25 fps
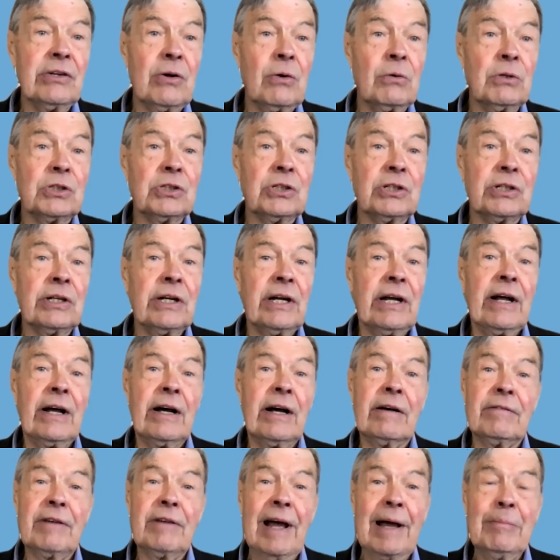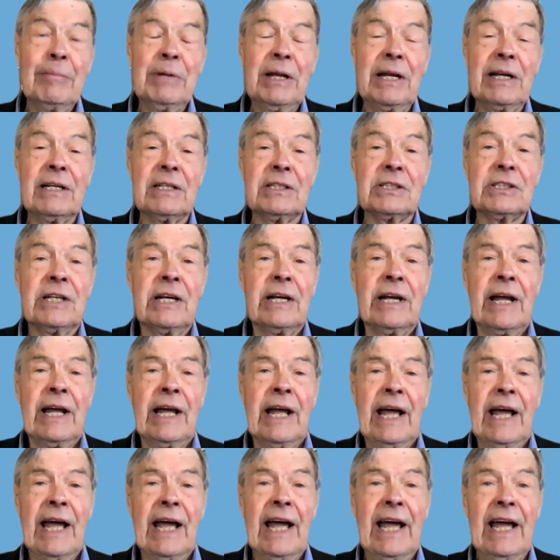notion of happiness.
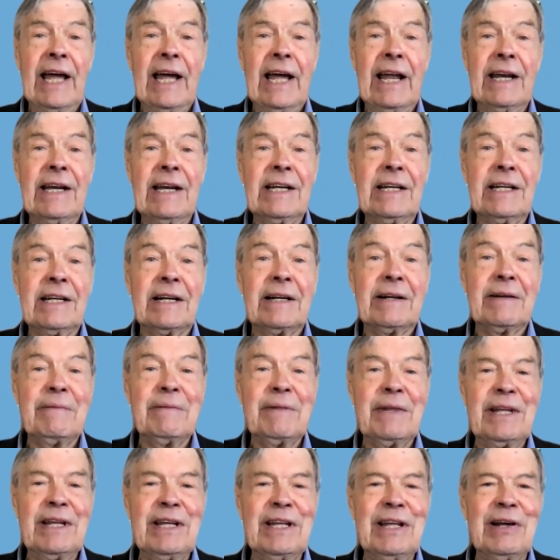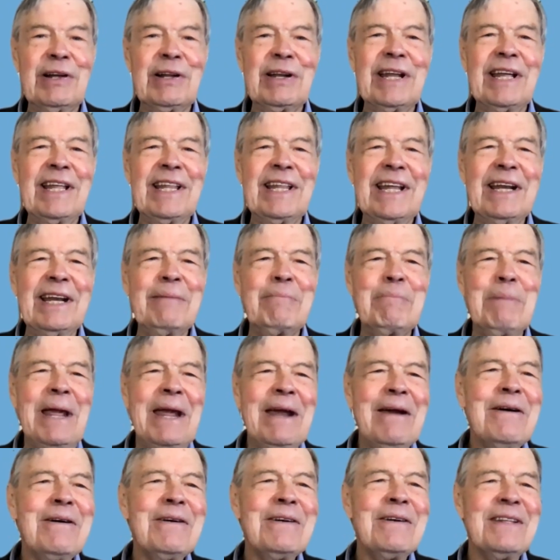And it
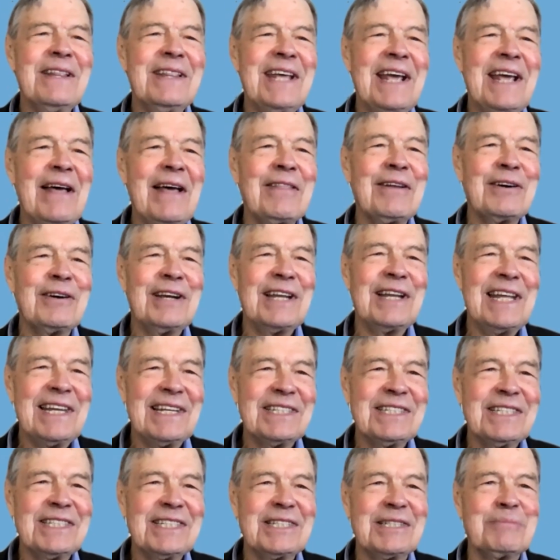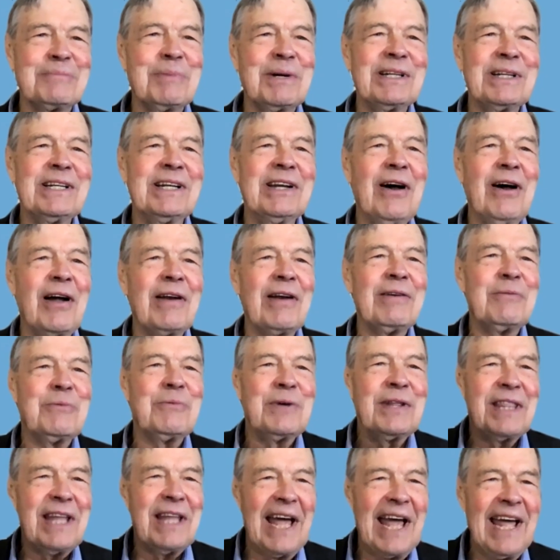appeared in the other lists, but not
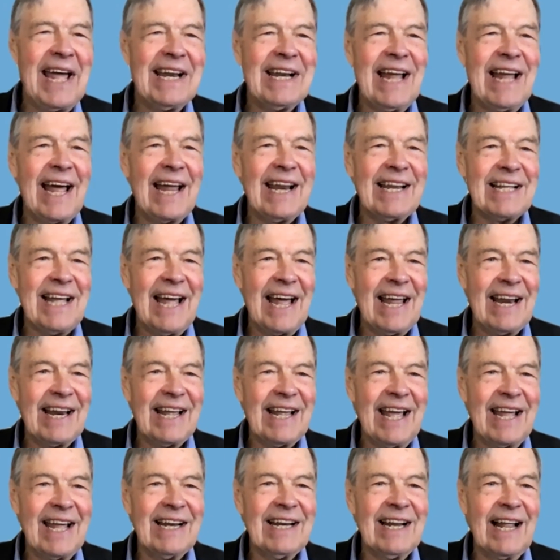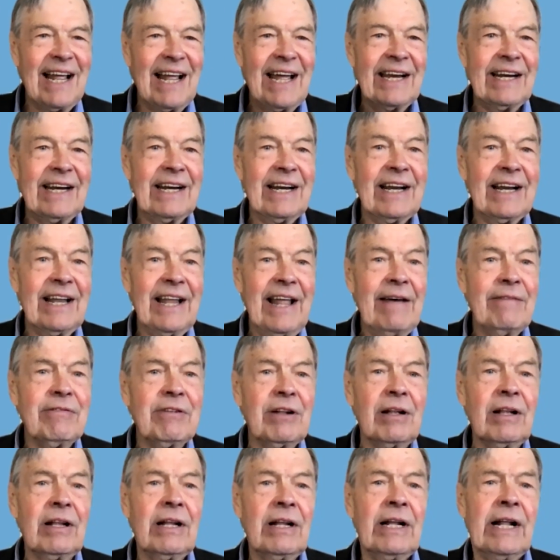with at a headline
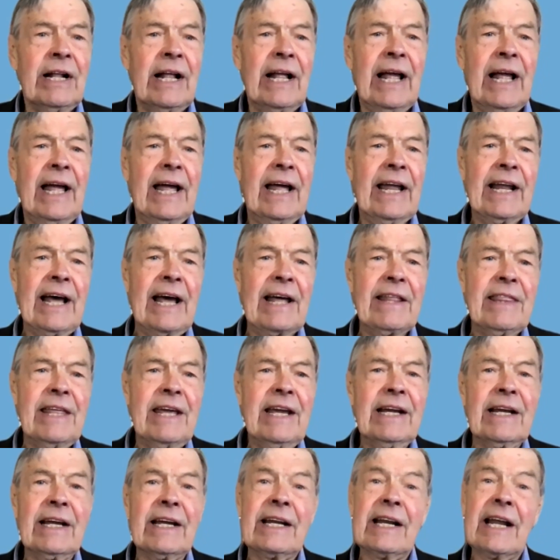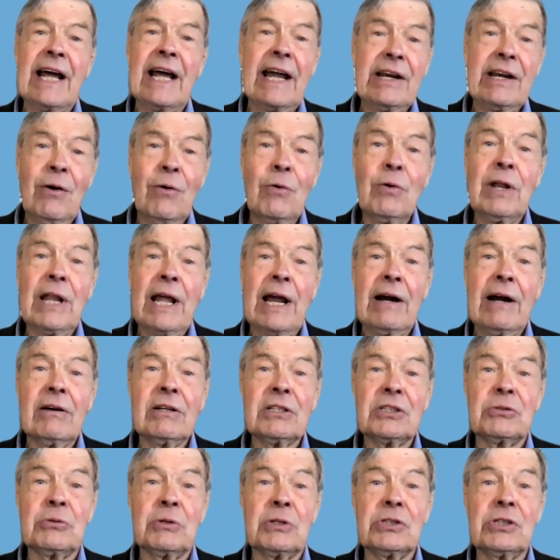level. And I think, and I know
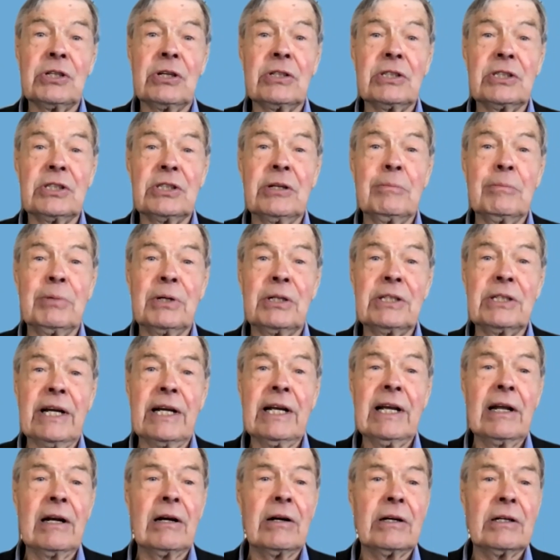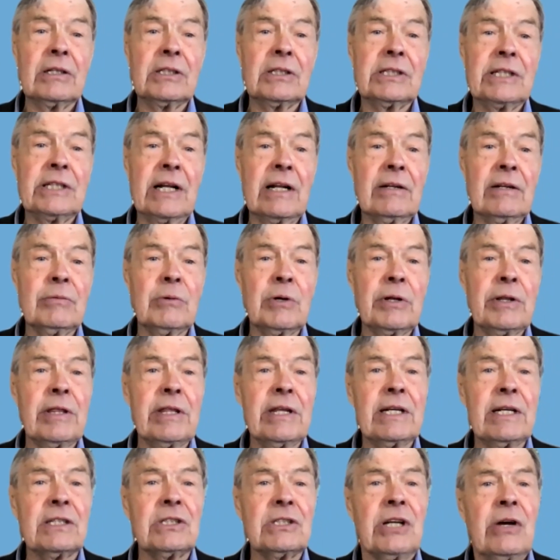Lara's research in particular has dealt with
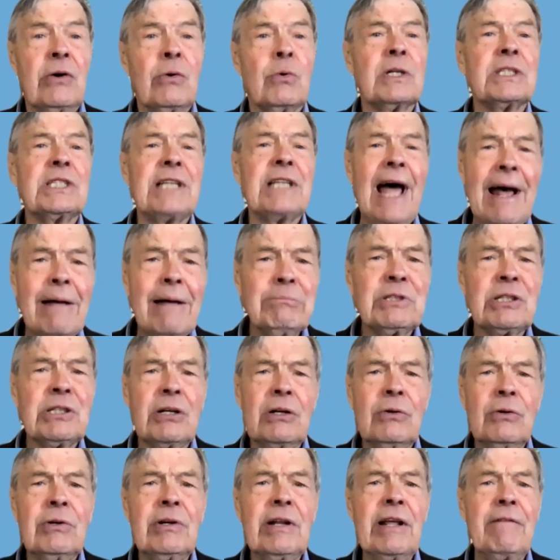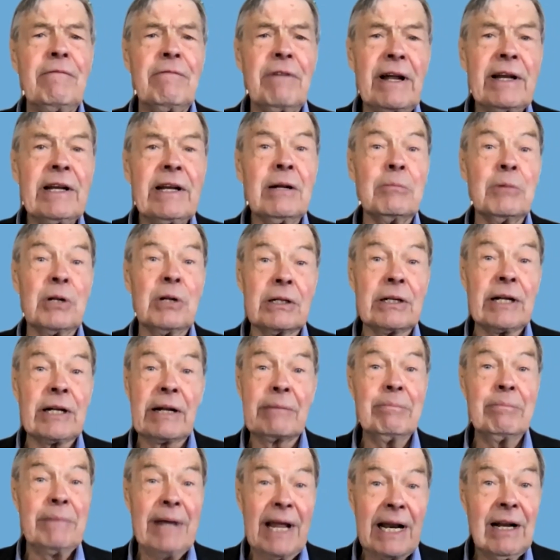this, but it's absolutely
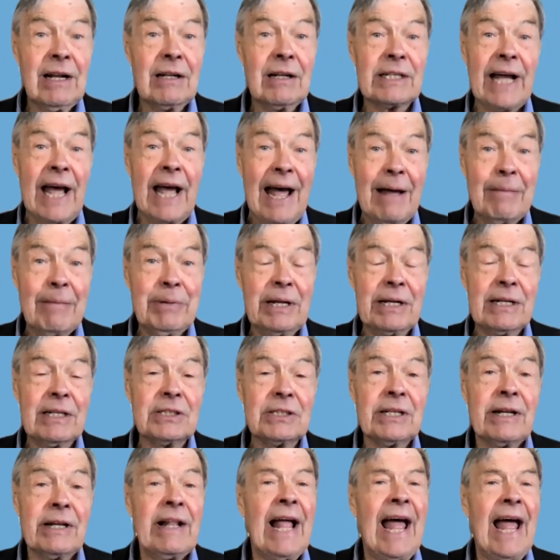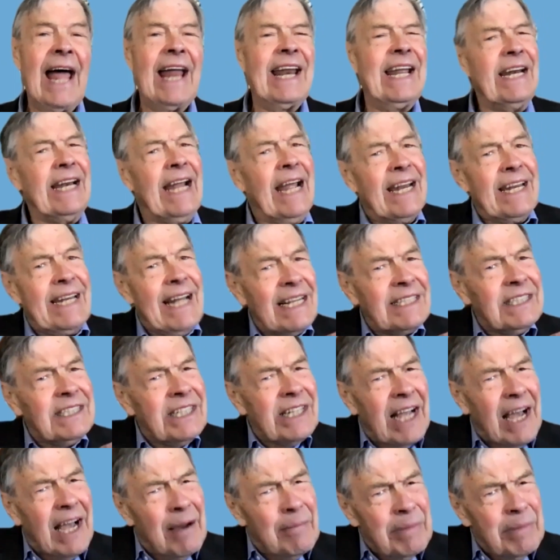fundamental to happiness. And it
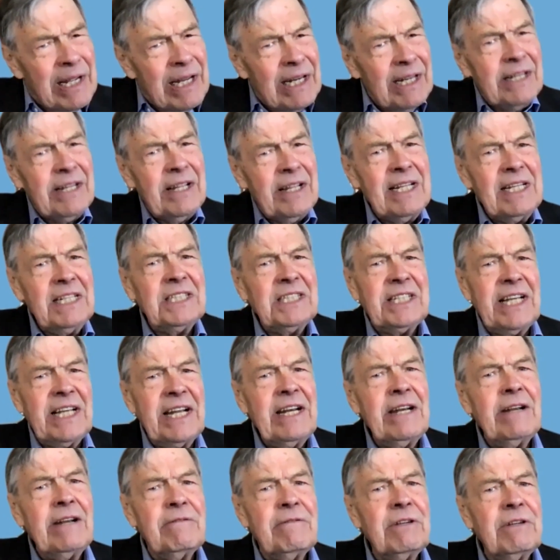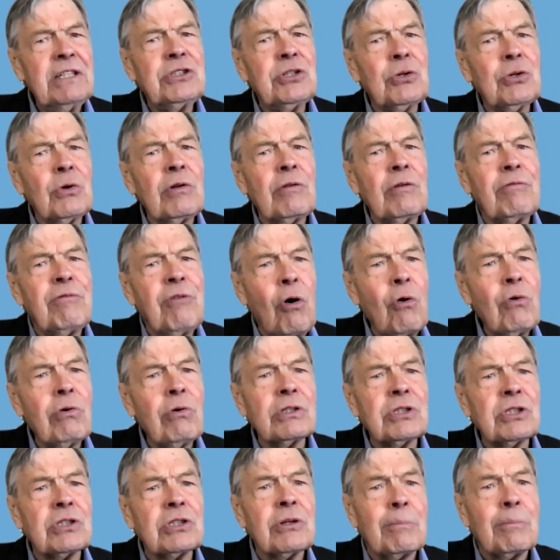doesn't come into these individual
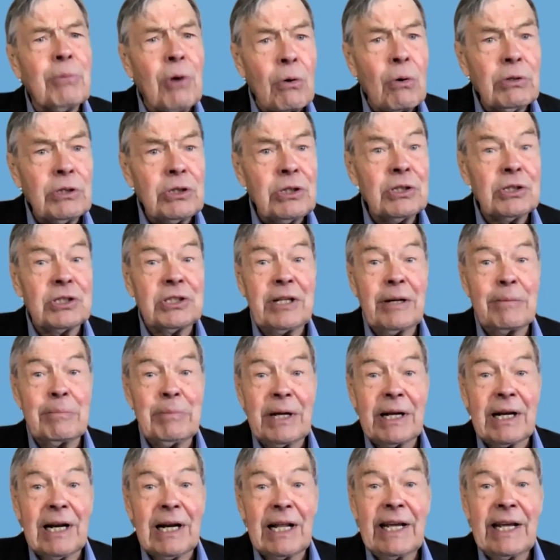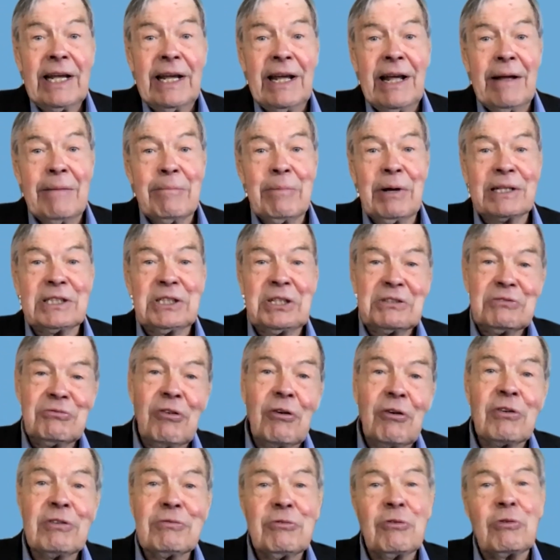focused approaches typically, which is
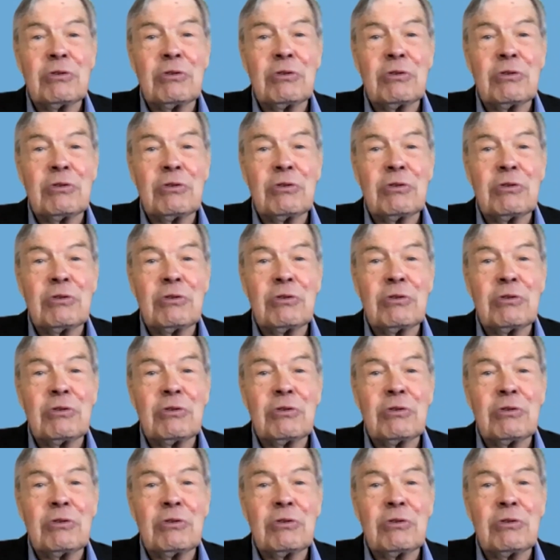for